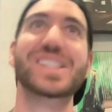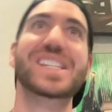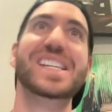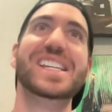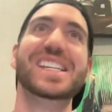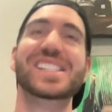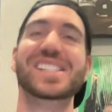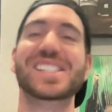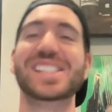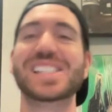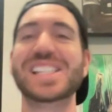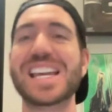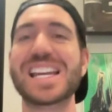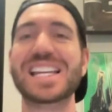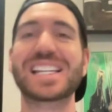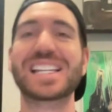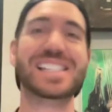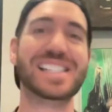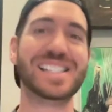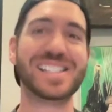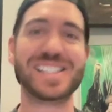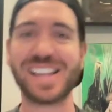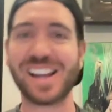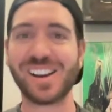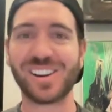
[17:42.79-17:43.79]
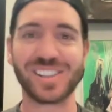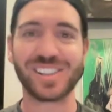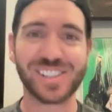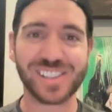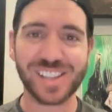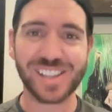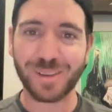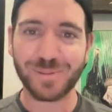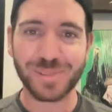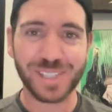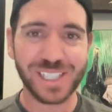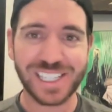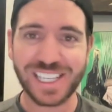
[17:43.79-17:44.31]
he stinks, he's Garrett
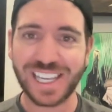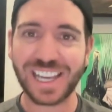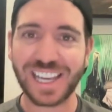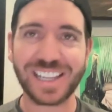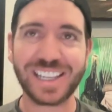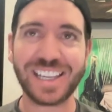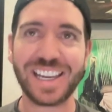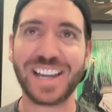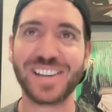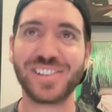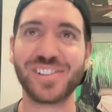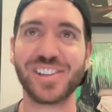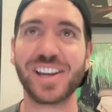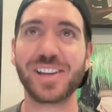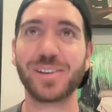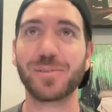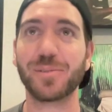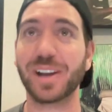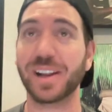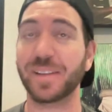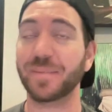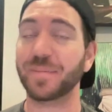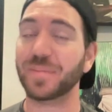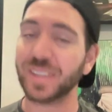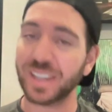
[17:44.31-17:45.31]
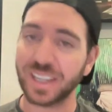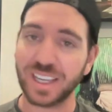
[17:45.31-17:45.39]
Stubbs, he can't catch anyway.